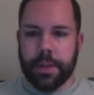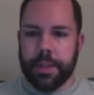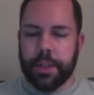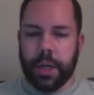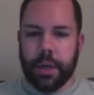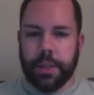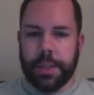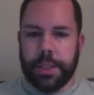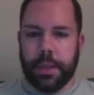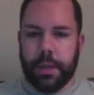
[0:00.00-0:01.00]

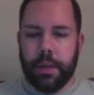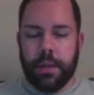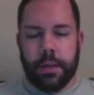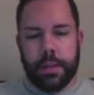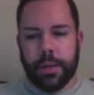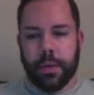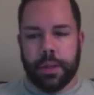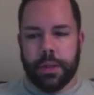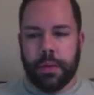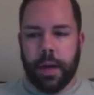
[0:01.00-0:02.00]
insurance.
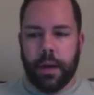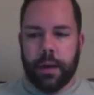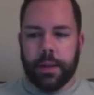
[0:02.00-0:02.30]
Storage is right on as